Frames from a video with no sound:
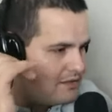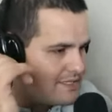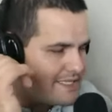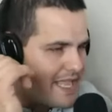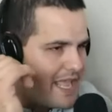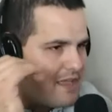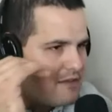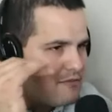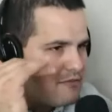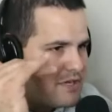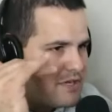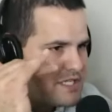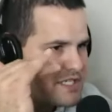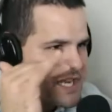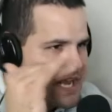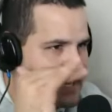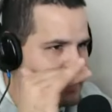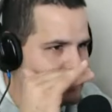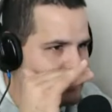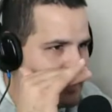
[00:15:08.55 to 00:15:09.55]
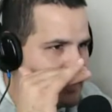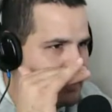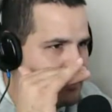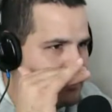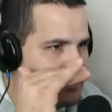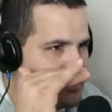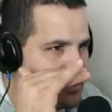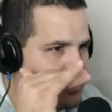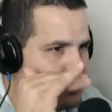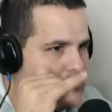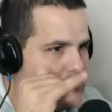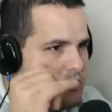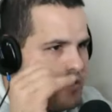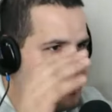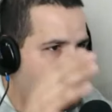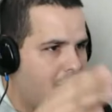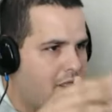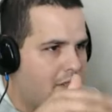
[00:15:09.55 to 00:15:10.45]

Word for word: sandwich kind of thing on you.